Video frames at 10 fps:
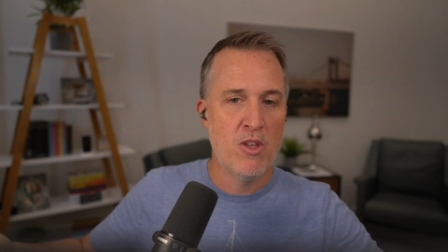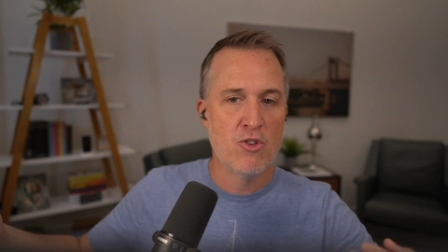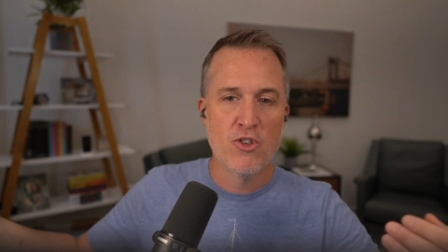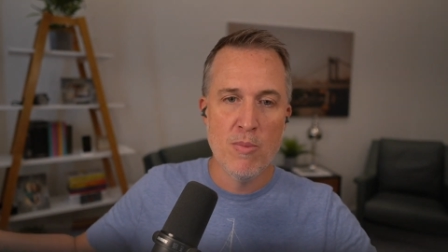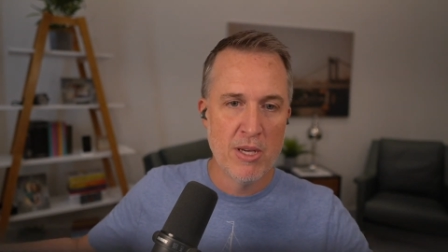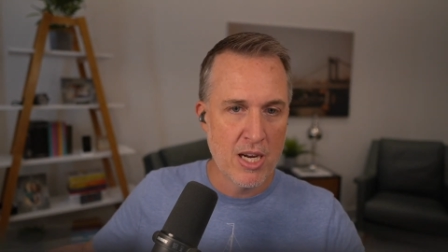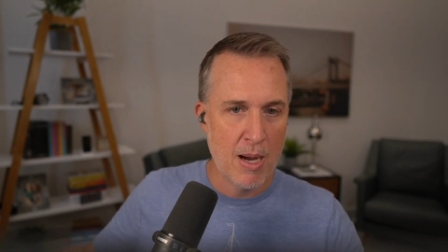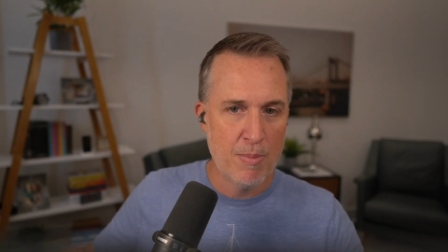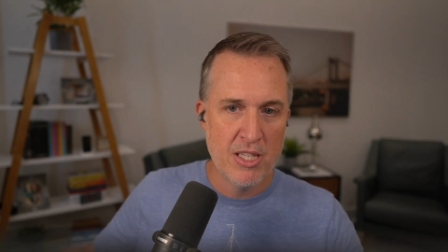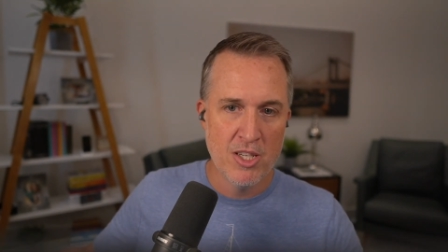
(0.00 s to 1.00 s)
There's so much
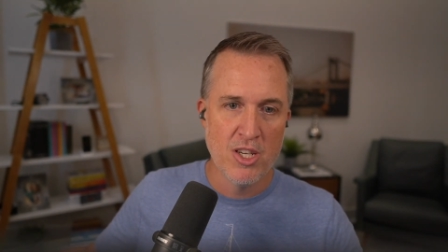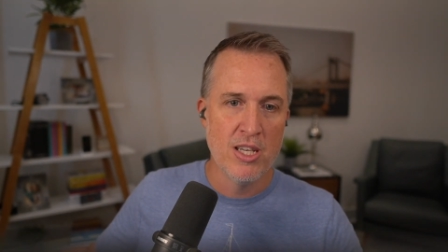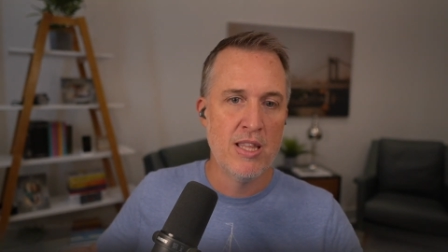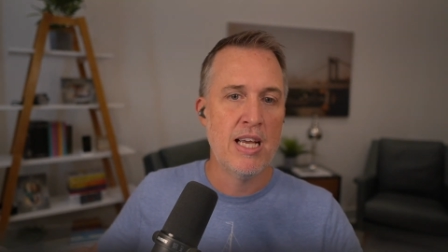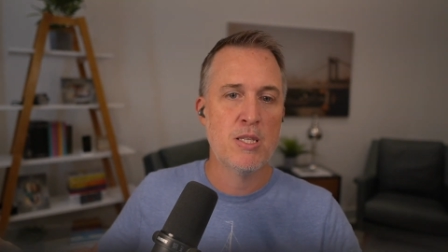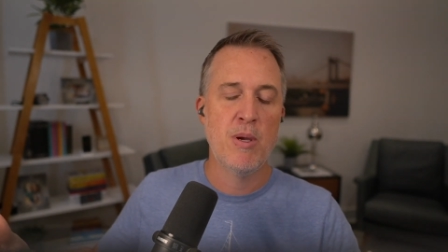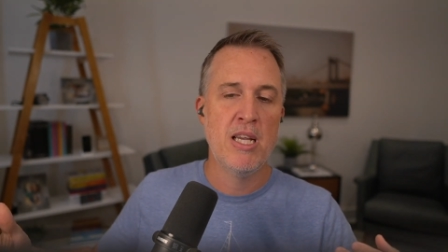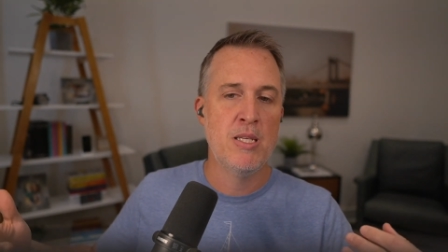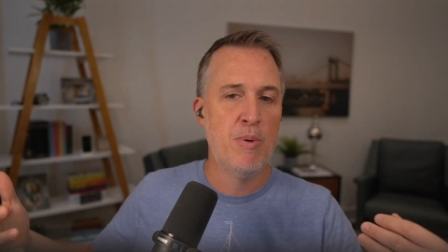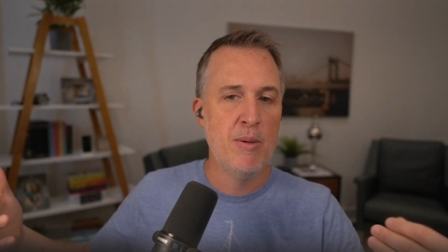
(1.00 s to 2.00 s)
competition in that
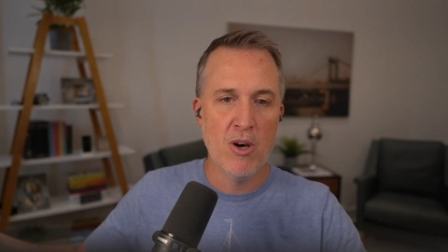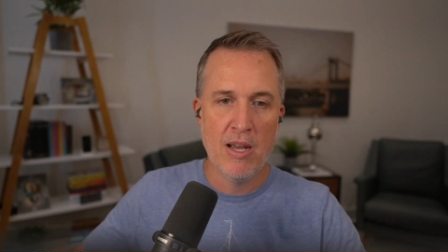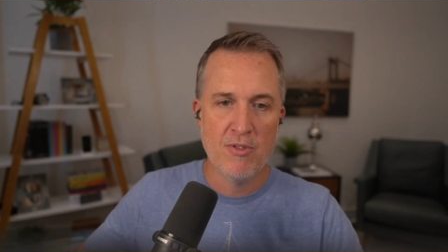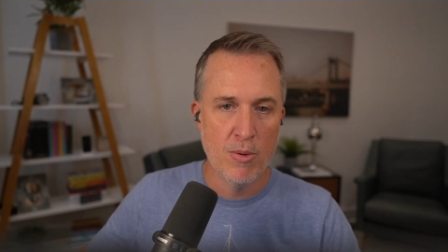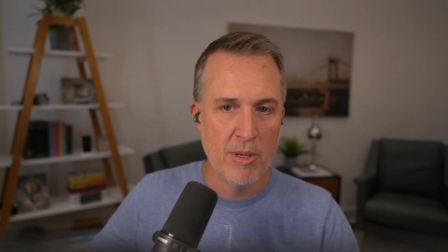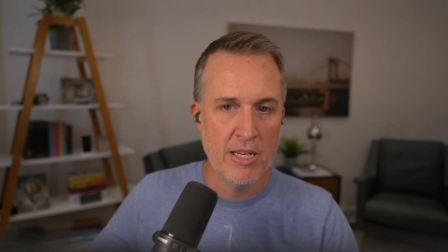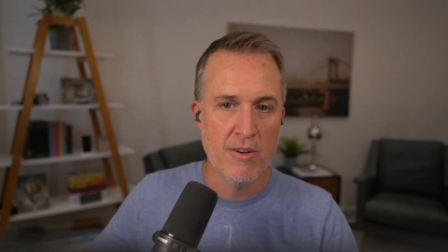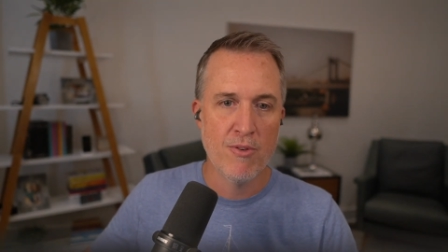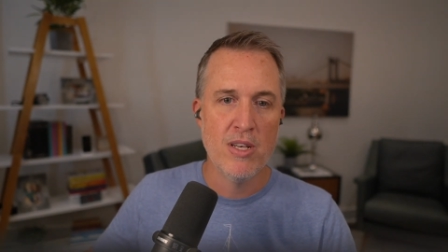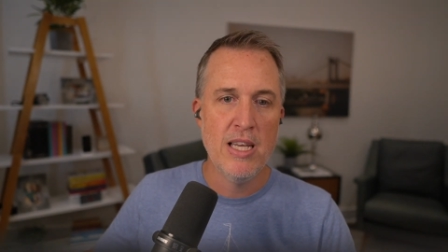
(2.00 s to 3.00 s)
space. People have so many
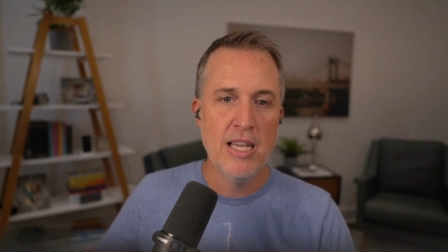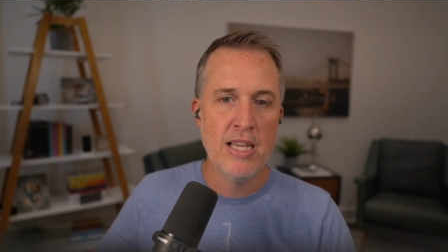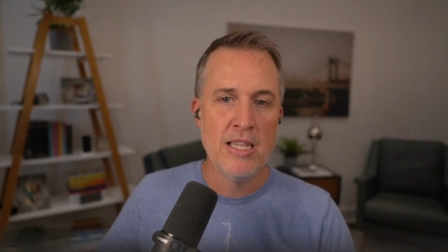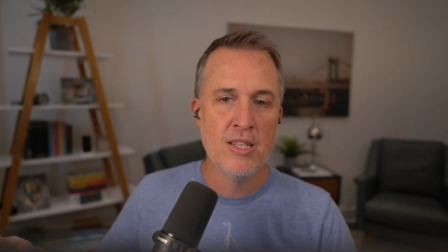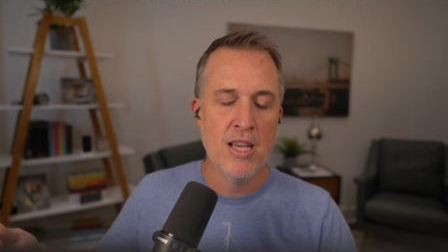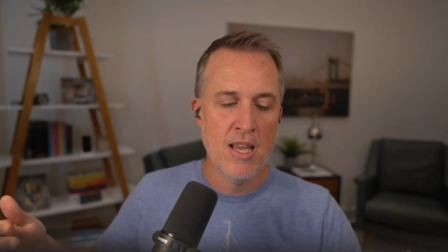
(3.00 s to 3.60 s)
different needs